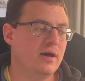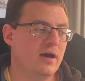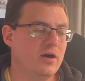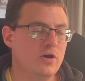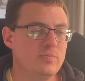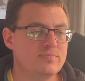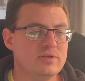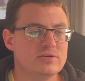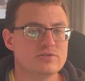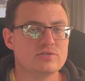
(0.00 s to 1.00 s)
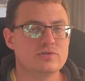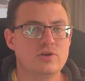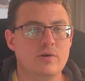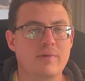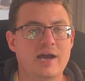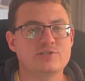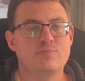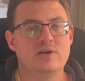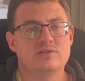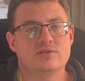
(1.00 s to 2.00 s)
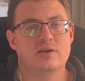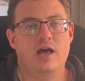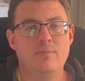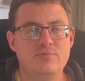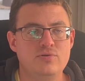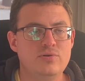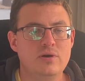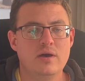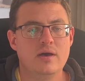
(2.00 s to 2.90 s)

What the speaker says: hope this my experience can help you.